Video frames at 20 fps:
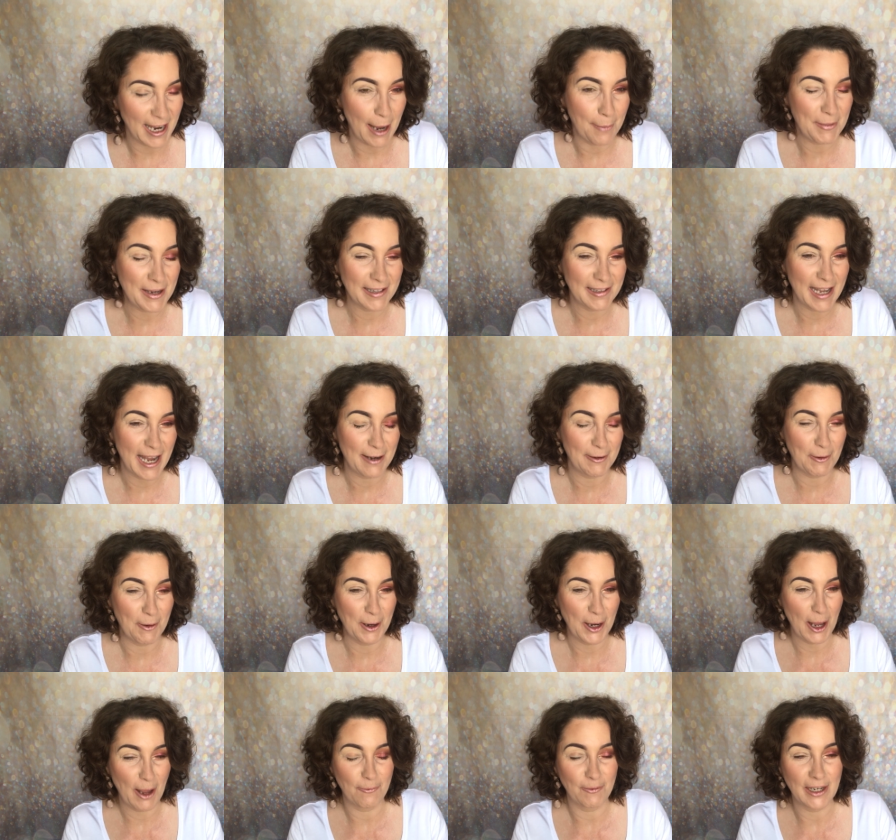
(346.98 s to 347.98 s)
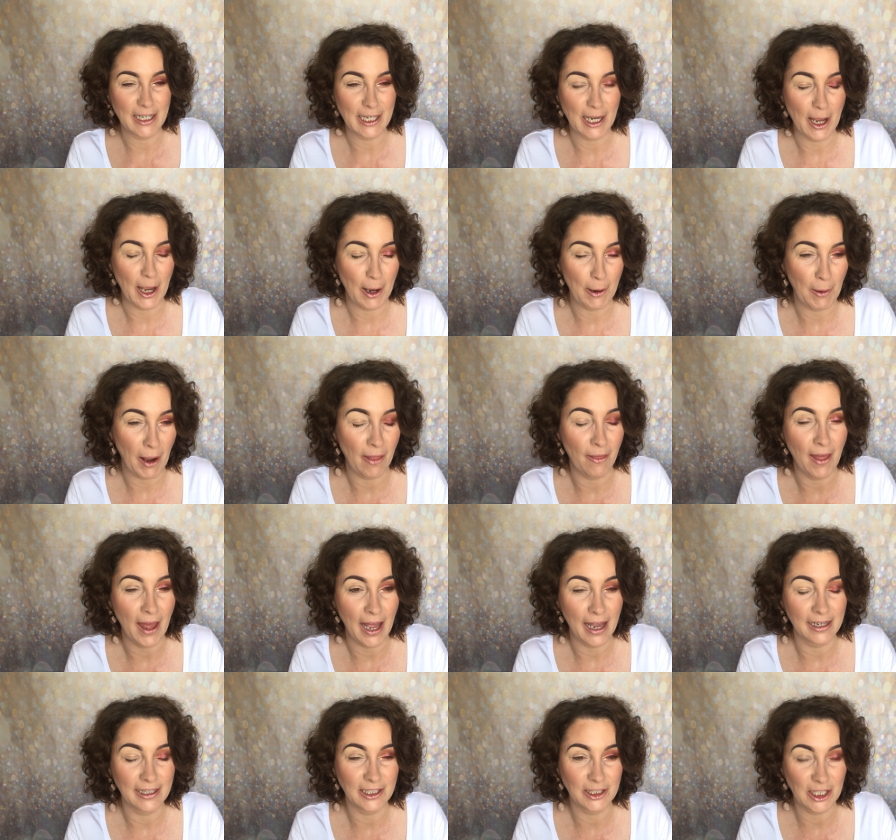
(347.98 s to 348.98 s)
Tammi said on her video
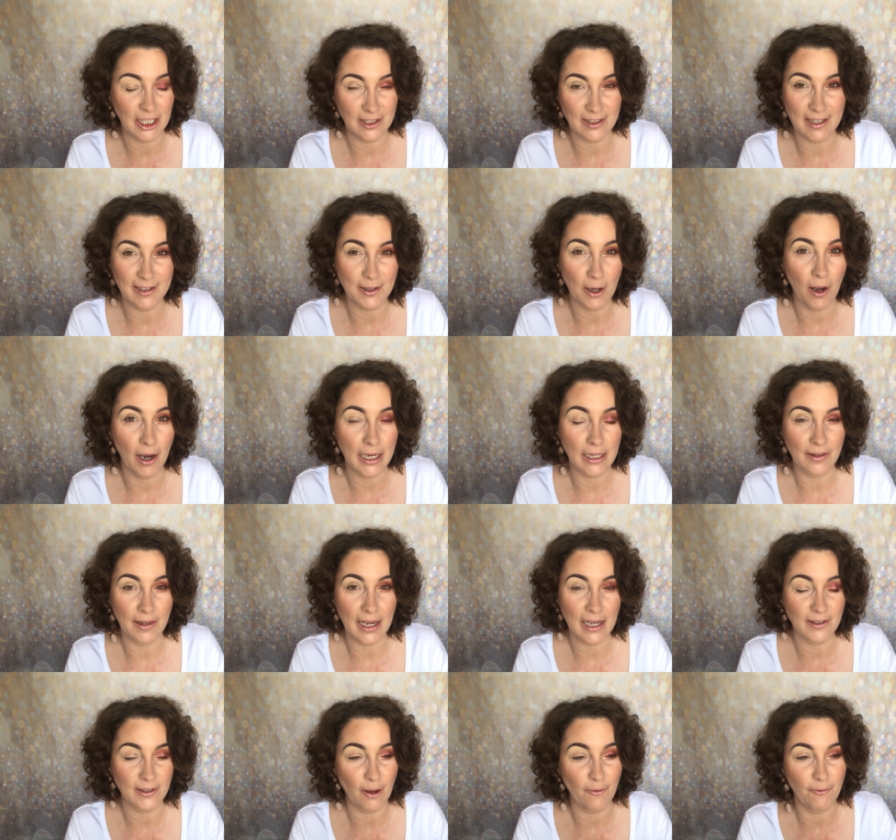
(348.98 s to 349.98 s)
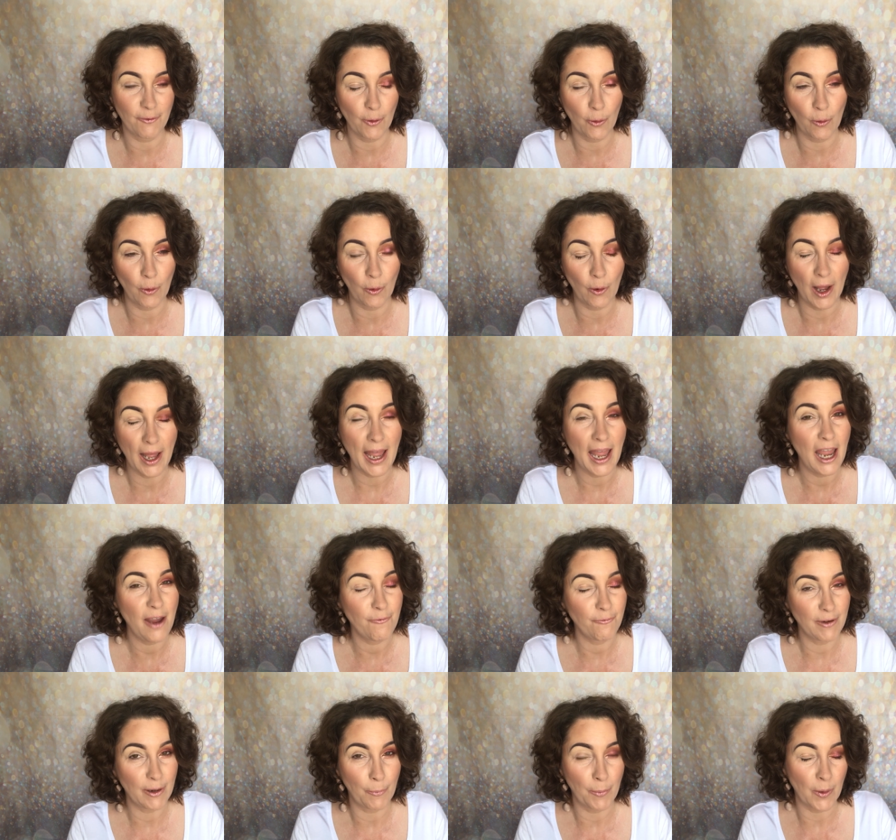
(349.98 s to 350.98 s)
that she's designed this for
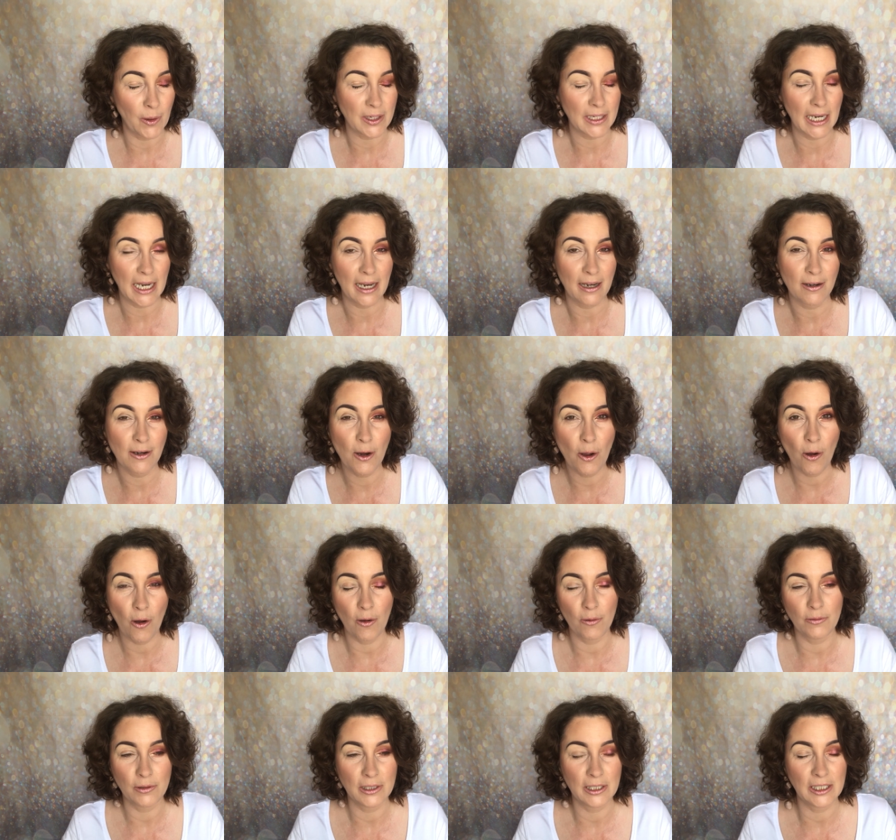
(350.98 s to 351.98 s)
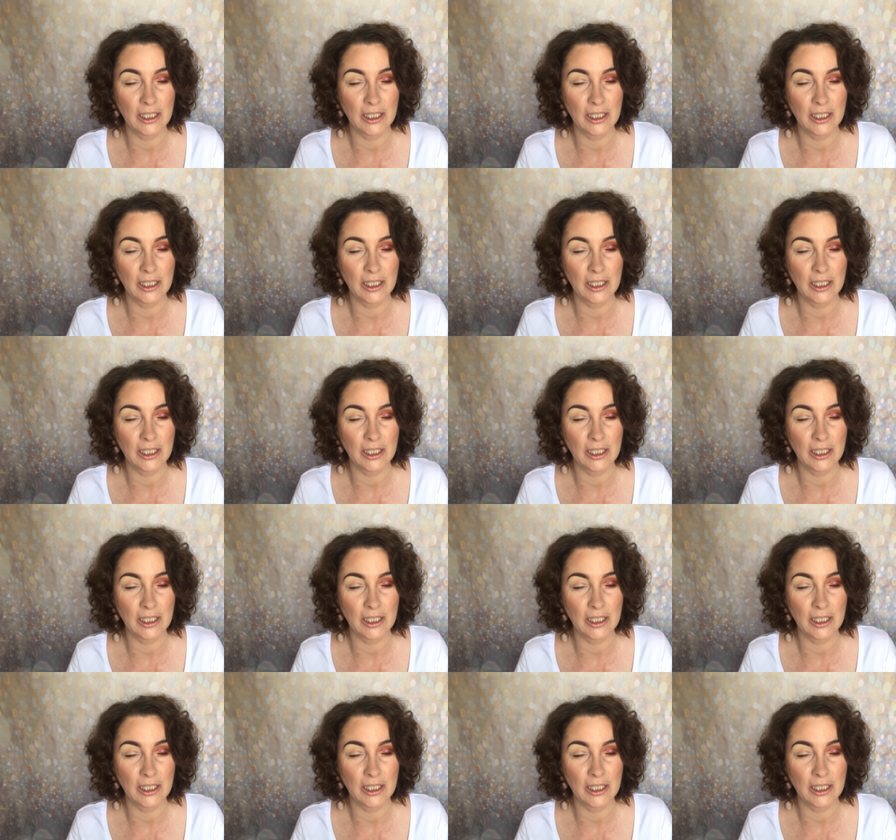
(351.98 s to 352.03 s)
everybody not